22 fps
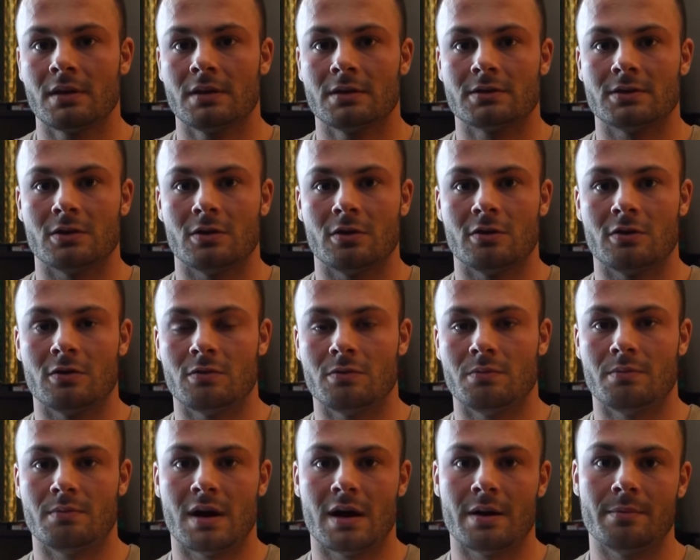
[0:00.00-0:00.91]
So
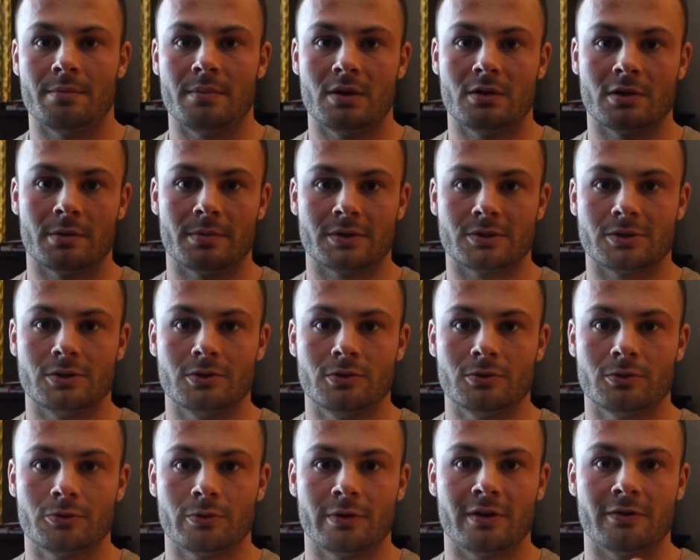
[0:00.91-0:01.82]
my meal number
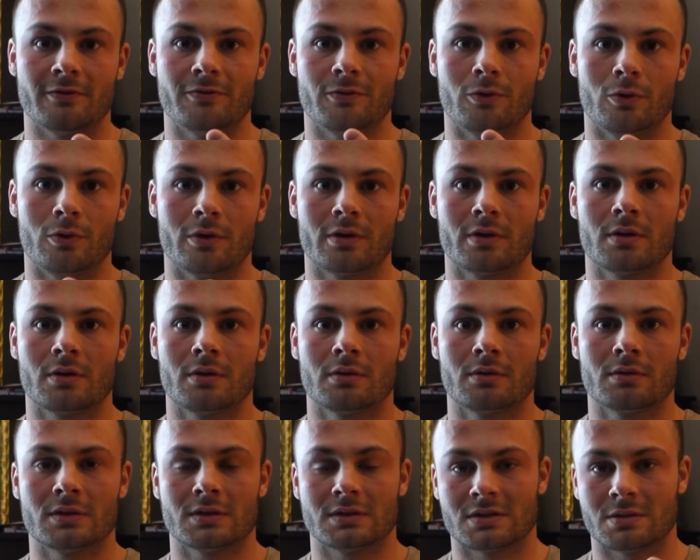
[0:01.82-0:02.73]
2, 3, and 4,
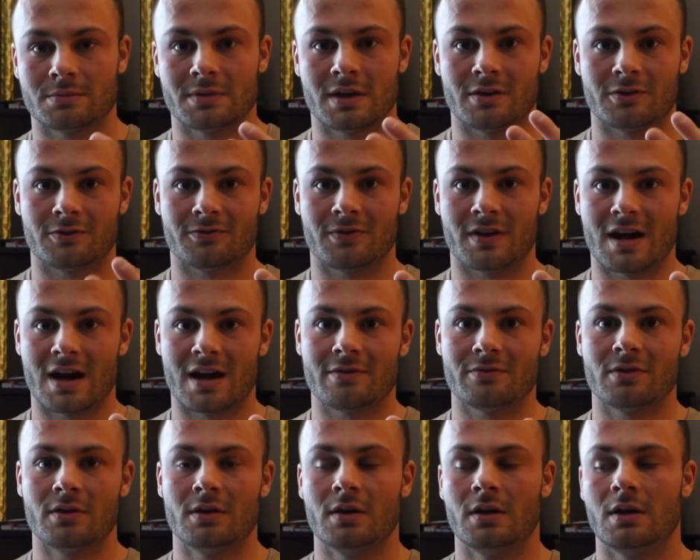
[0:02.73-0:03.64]
and sometimes
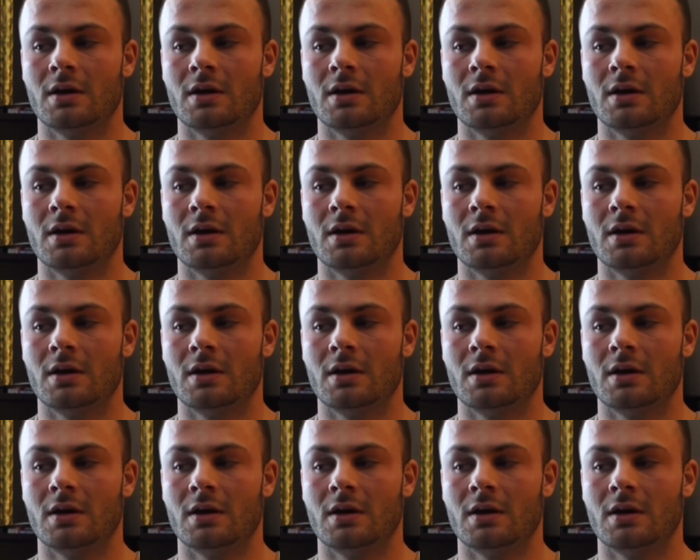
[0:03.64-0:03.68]
5.